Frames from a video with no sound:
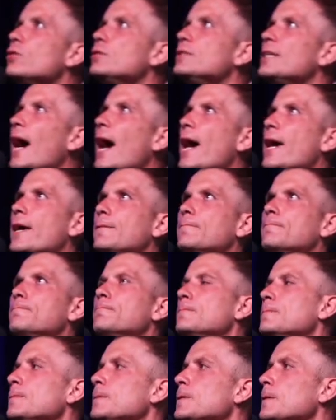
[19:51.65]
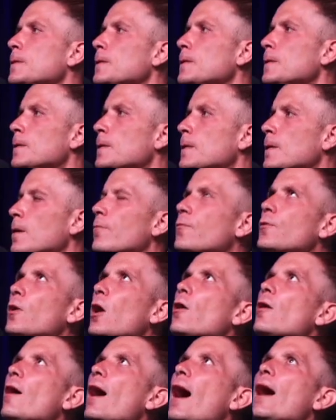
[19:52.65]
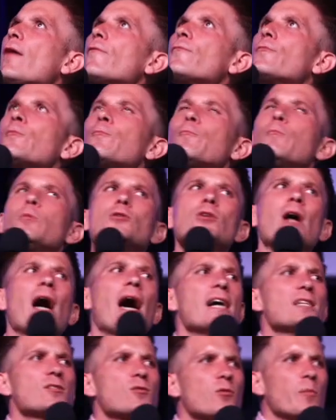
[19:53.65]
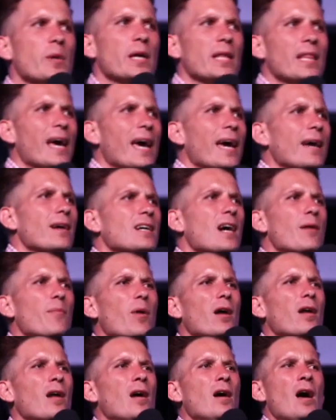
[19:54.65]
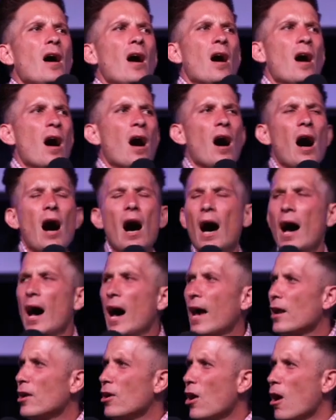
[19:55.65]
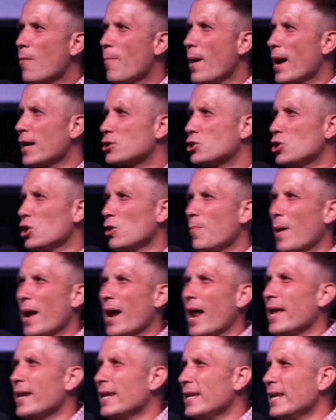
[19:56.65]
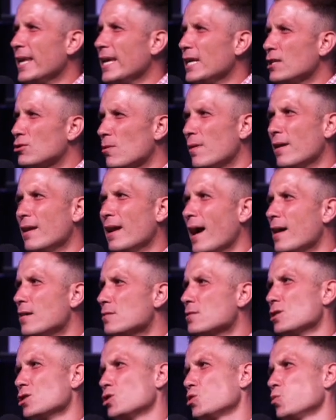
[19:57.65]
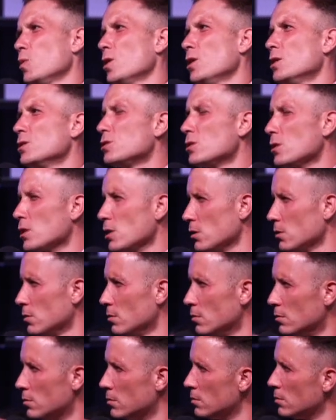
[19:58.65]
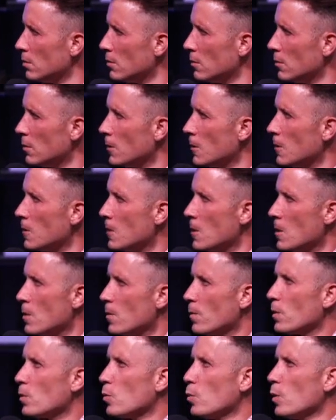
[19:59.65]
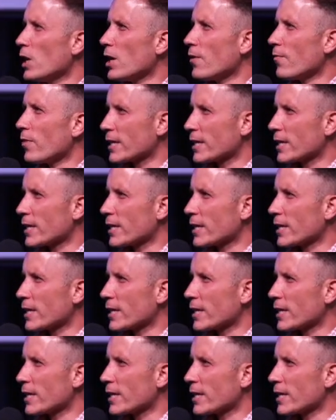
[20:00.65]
day, throw your hands, put your hands for me in the air. Come on. I don't know about you, but I need to announce this word to you. With the word of the